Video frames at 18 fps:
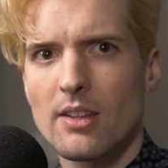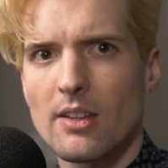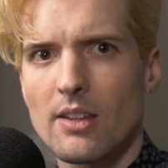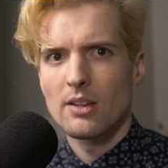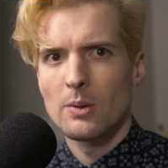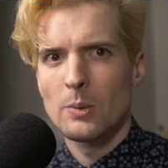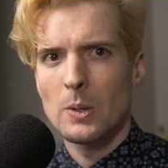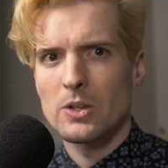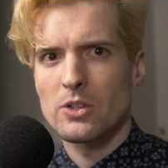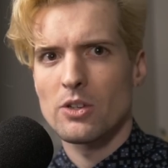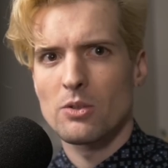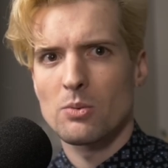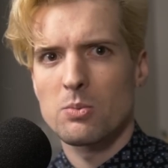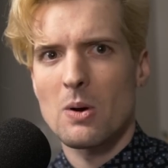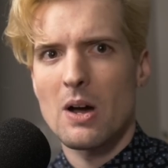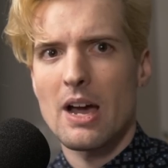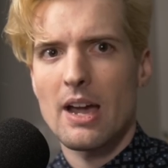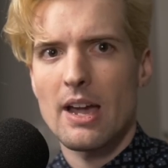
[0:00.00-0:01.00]
which is
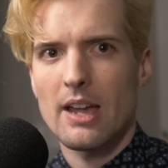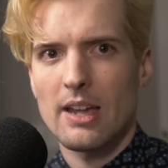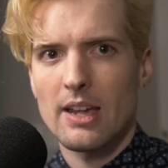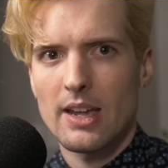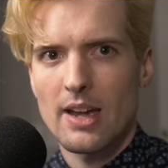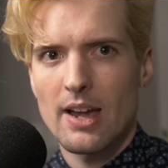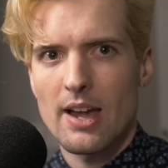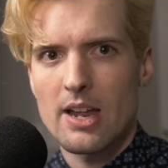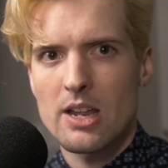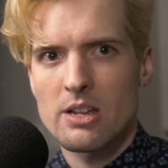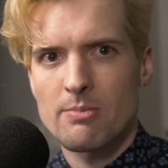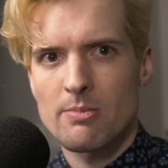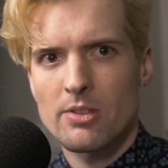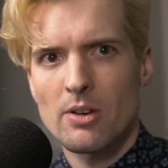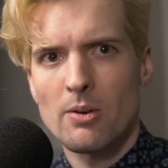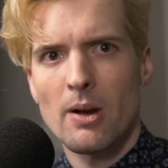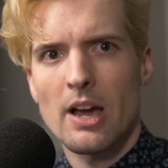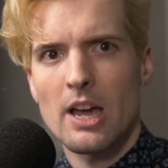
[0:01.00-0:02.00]
why I am
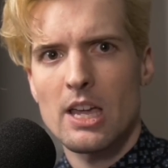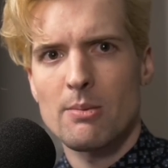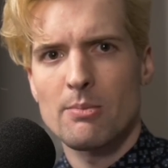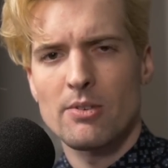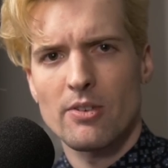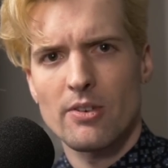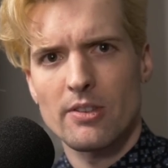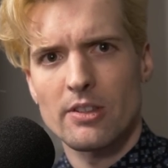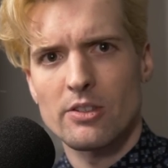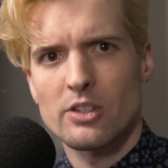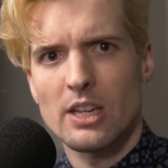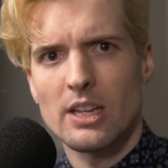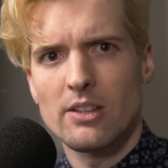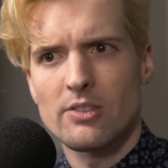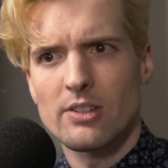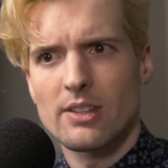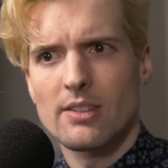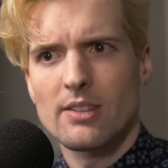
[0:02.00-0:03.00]
so hyped for the
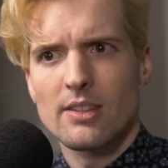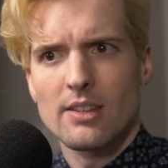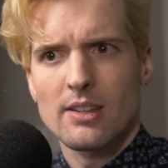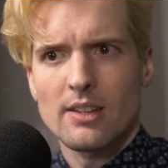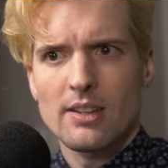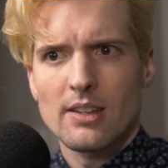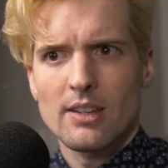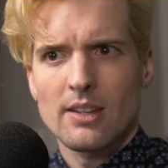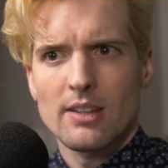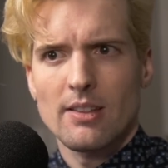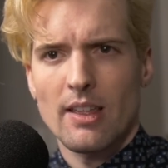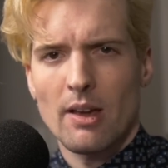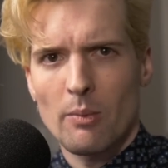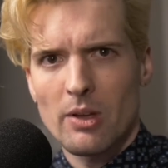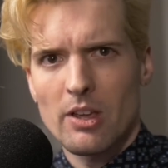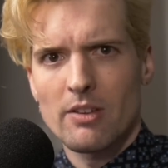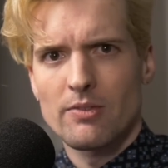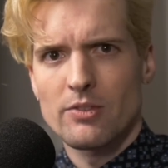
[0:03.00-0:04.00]
changes that
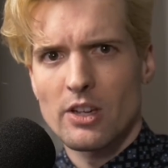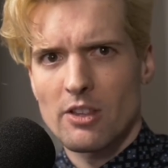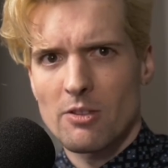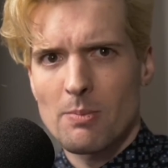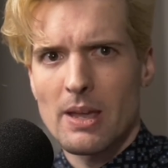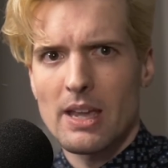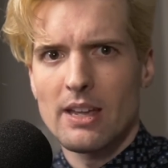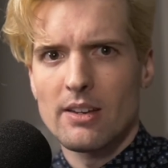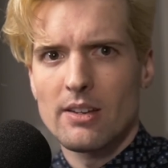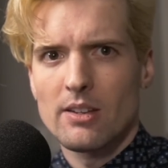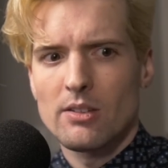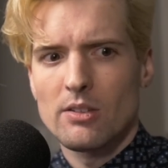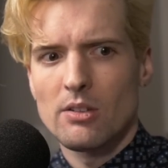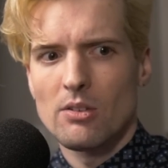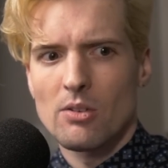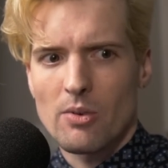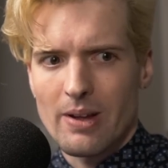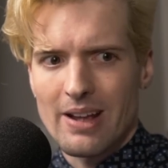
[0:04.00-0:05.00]
we have just made
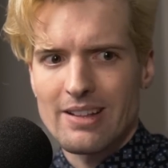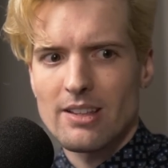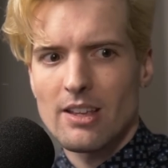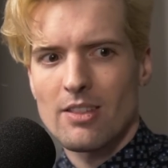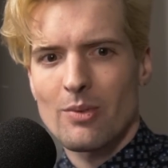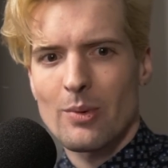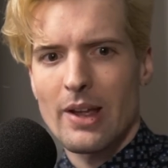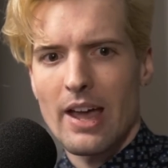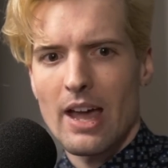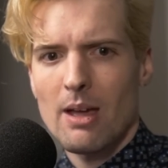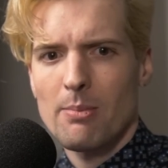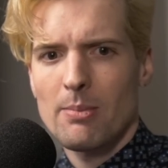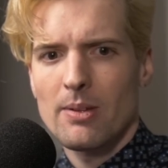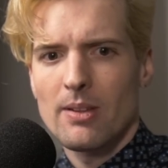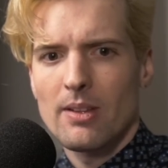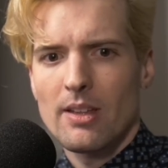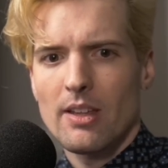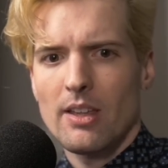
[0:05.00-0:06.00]
to create t three app
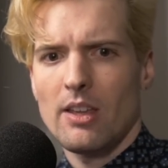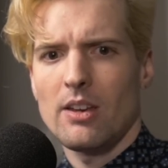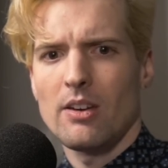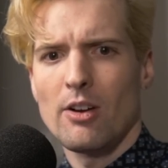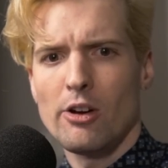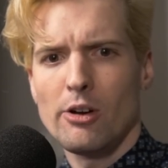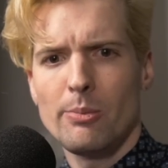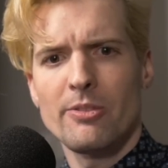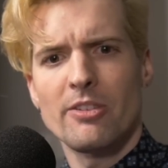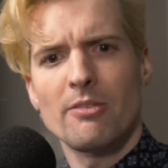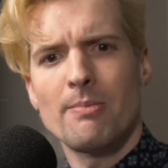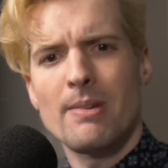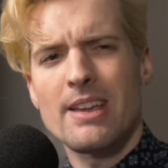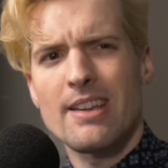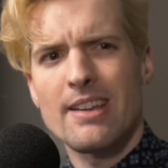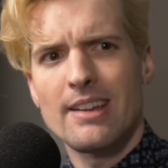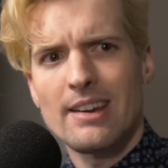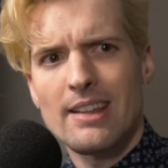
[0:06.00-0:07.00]
in hopes of
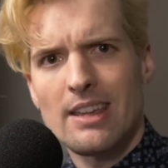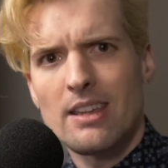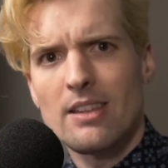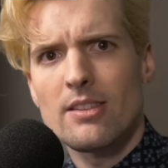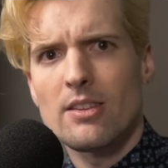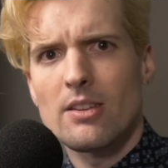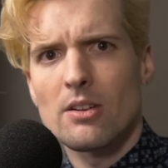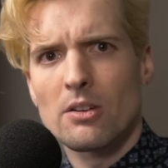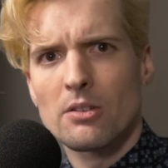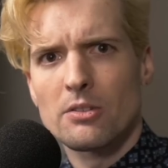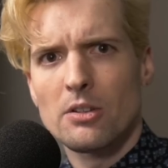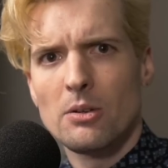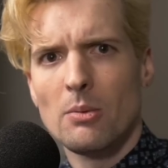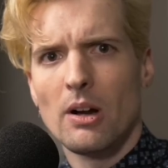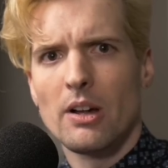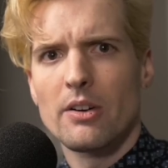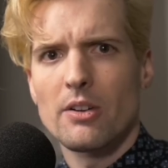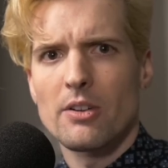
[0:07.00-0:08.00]
making it easier to
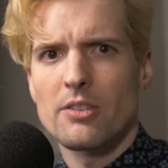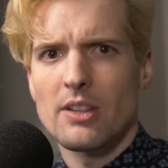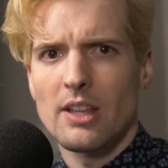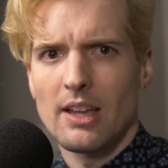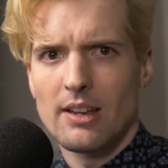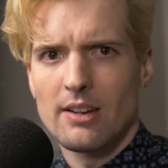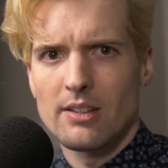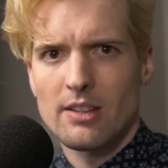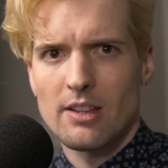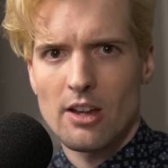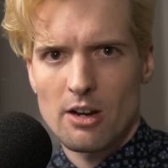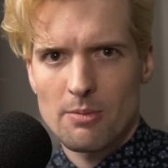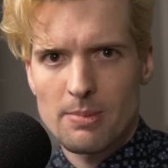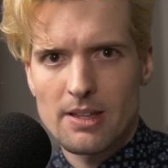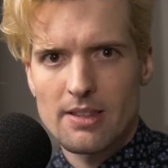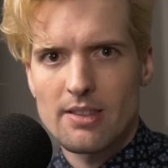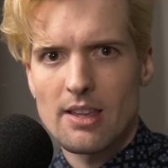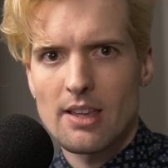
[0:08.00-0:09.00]
understand T R
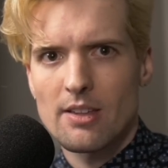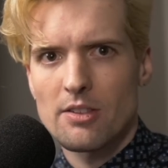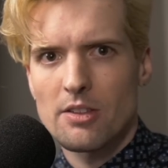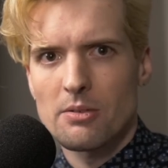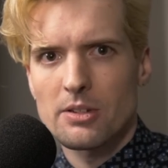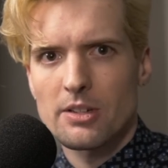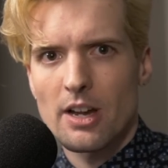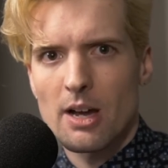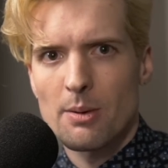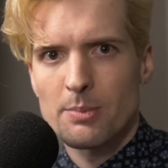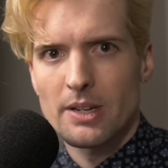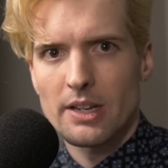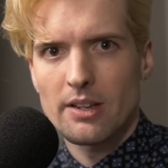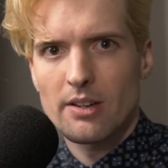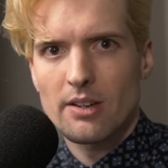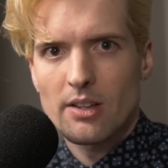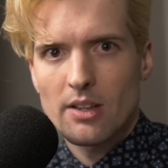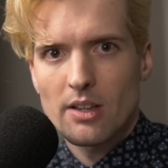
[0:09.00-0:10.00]
P C as you adopt
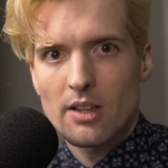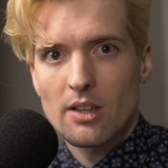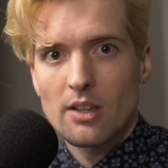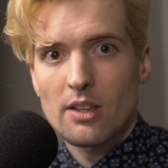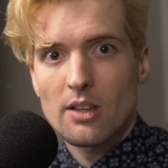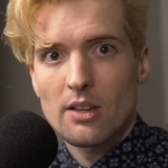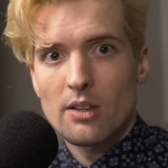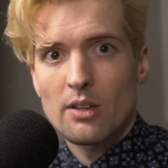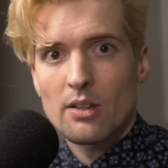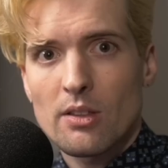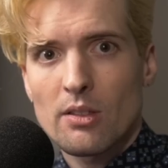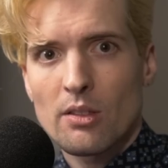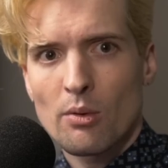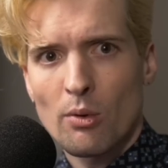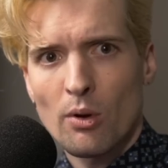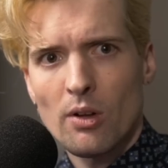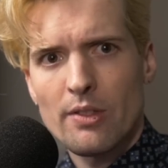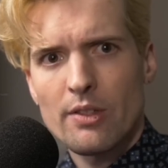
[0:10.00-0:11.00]
it. The
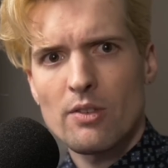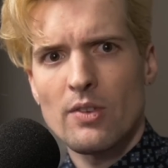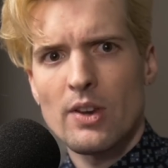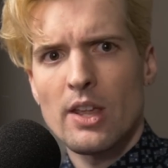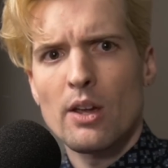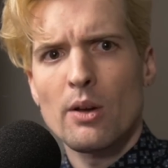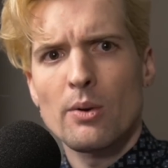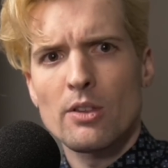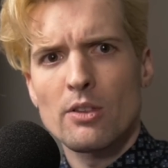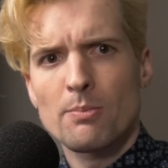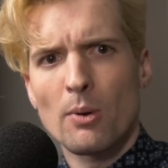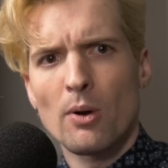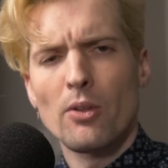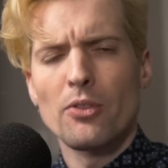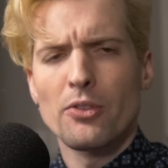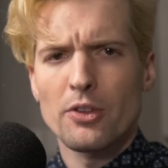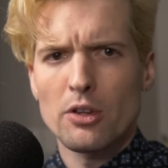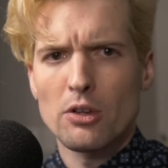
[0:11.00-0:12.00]
role of this video is
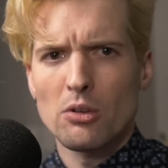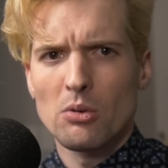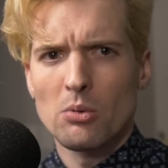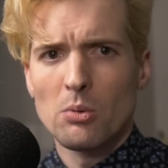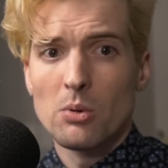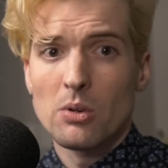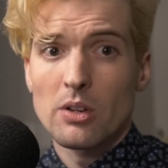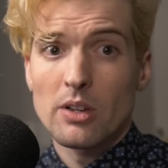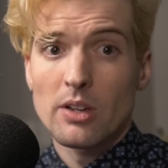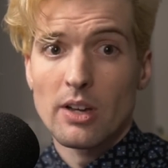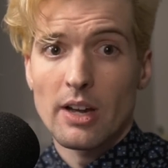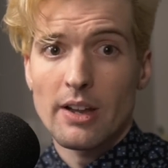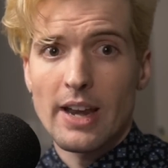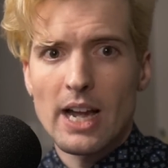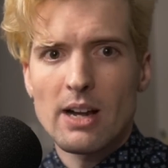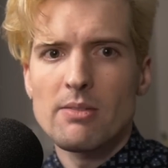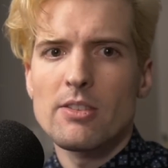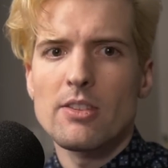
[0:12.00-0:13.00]
both to
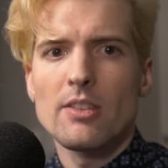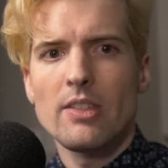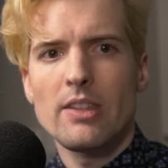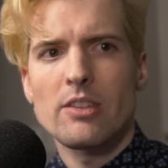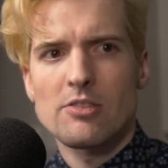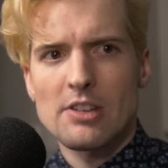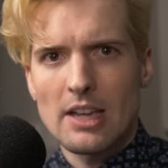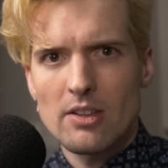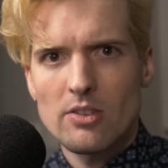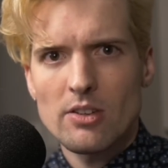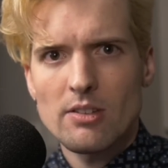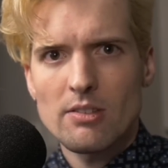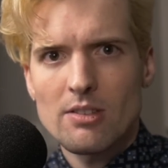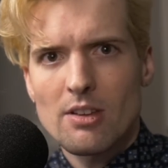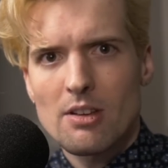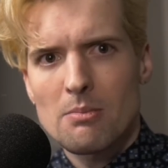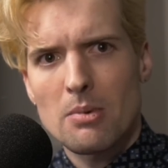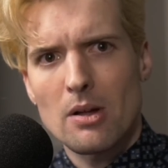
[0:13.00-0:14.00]
announce these changes,
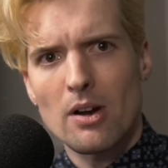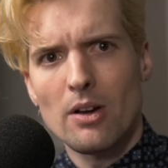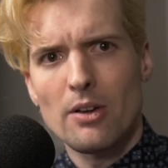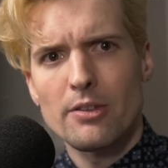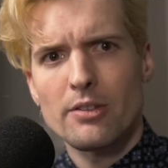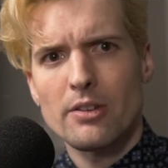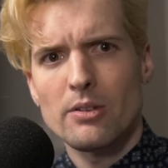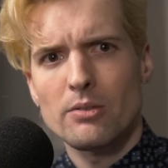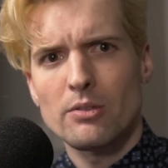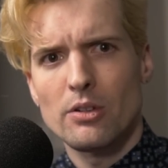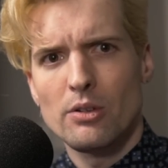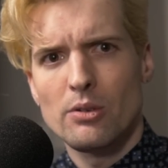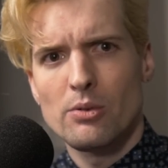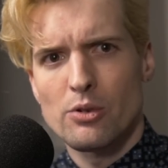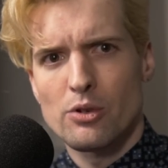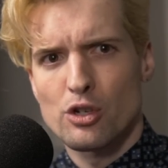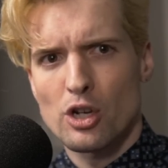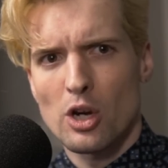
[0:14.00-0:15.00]
but also
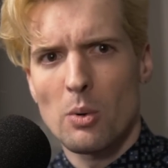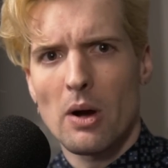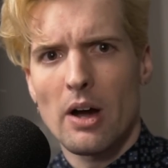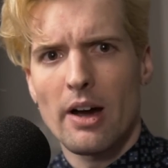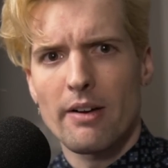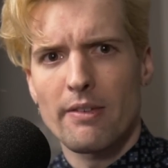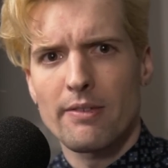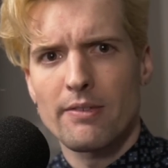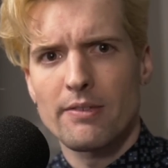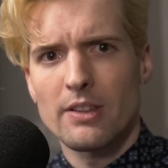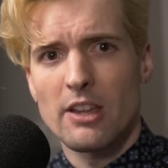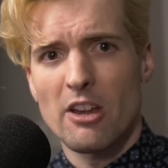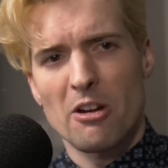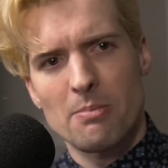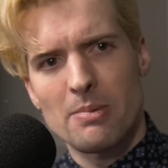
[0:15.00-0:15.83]
to show off T R P